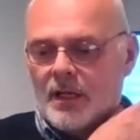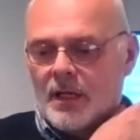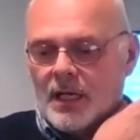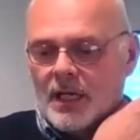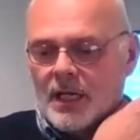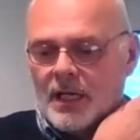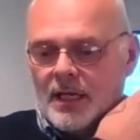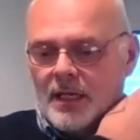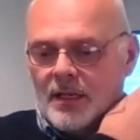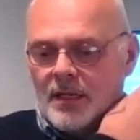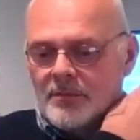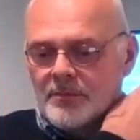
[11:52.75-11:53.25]

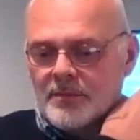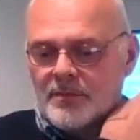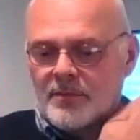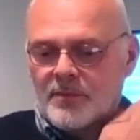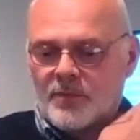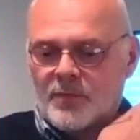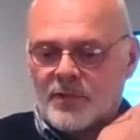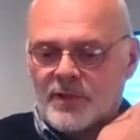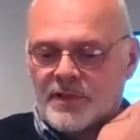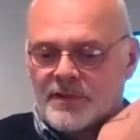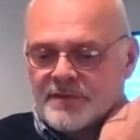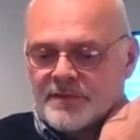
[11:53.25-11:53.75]
Um,
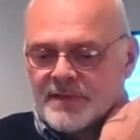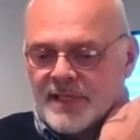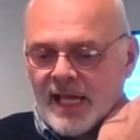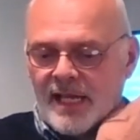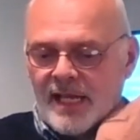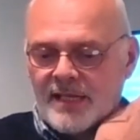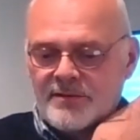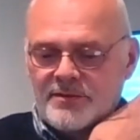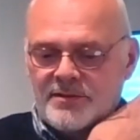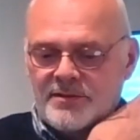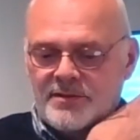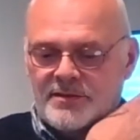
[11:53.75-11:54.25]
we've
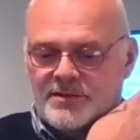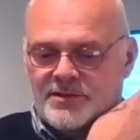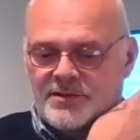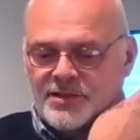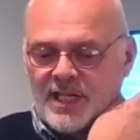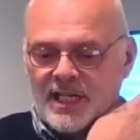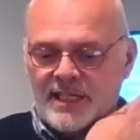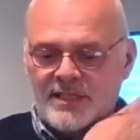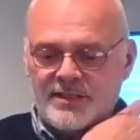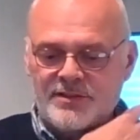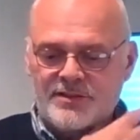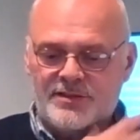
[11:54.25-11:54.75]
now
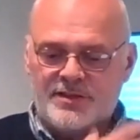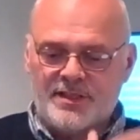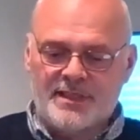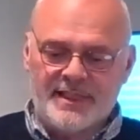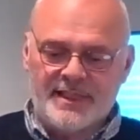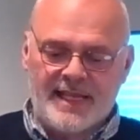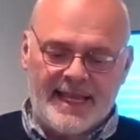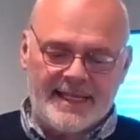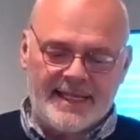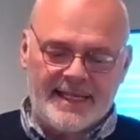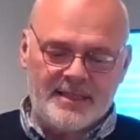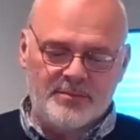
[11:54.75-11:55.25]
changed the
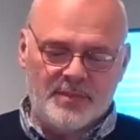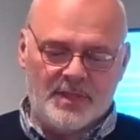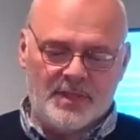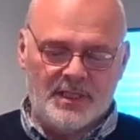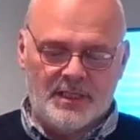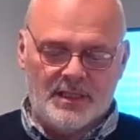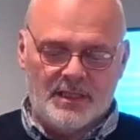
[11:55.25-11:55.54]
name.